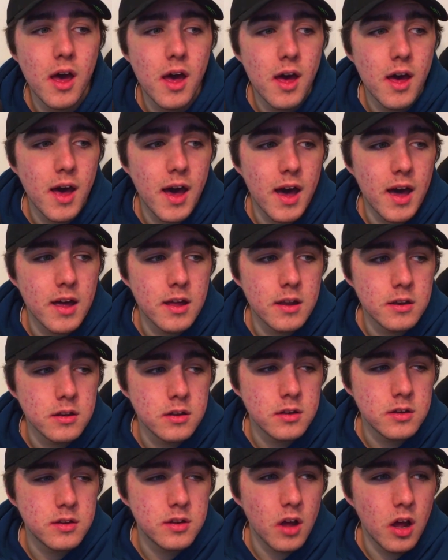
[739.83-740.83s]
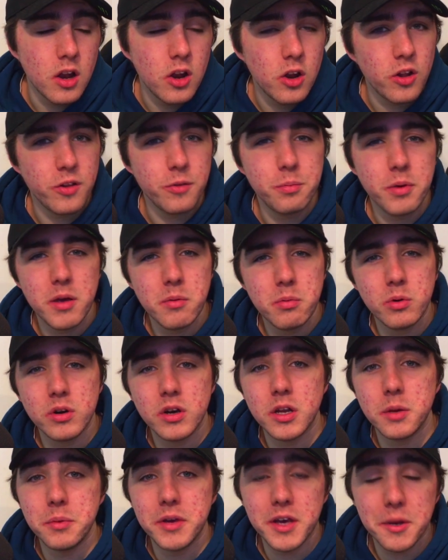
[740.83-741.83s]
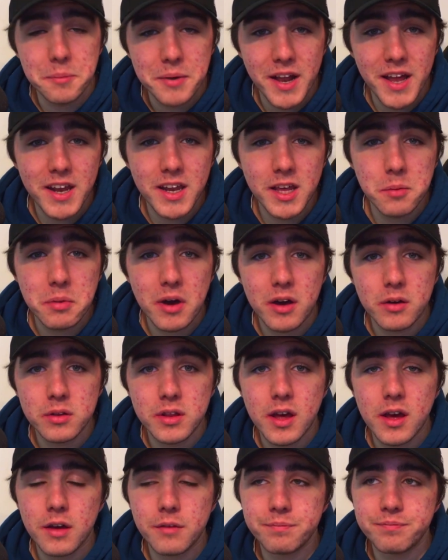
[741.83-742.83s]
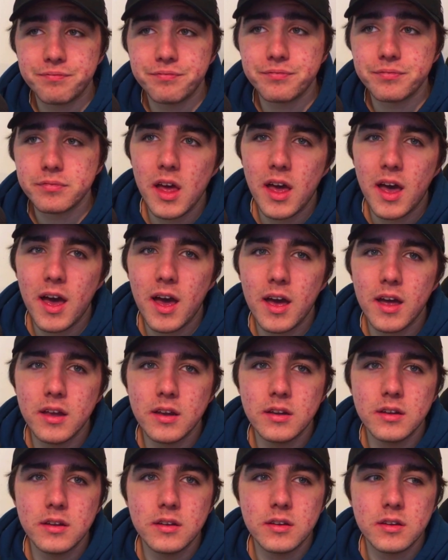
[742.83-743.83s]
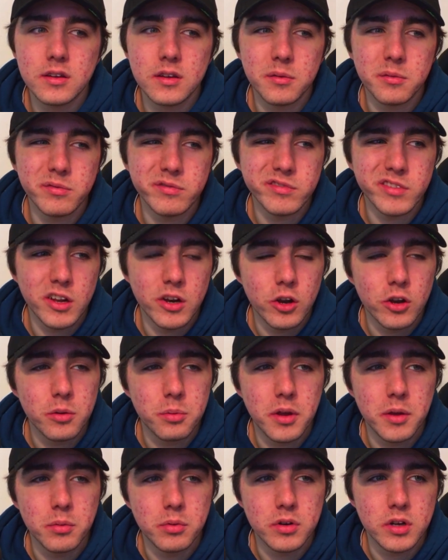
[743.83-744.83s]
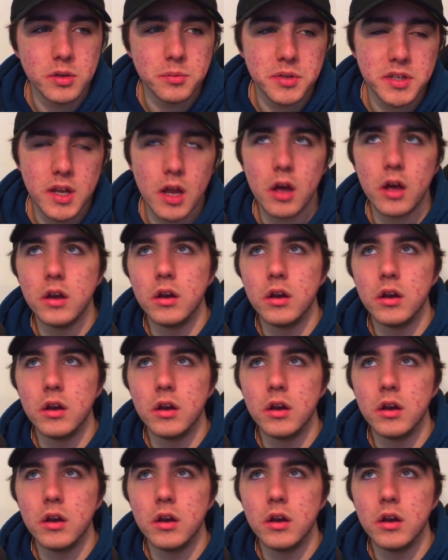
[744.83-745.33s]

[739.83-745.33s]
and a lot of people are going to be complaining about that, and a lot of people are going to be saying,